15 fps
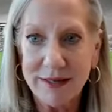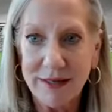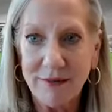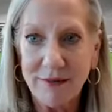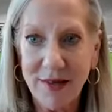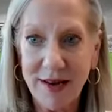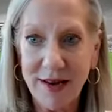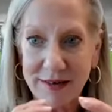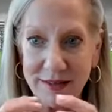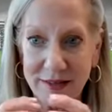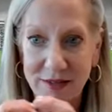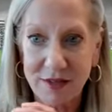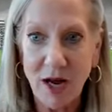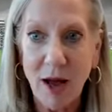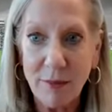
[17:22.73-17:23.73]
And if they had
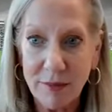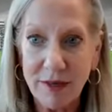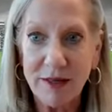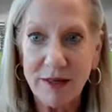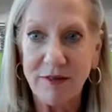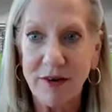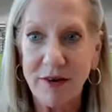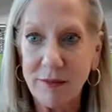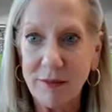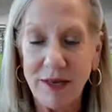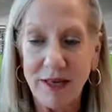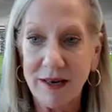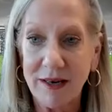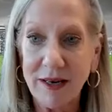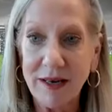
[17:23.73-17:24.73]
stopped it at the very
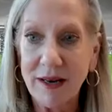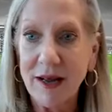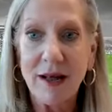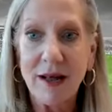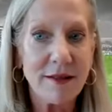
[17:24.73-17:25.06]
beginning,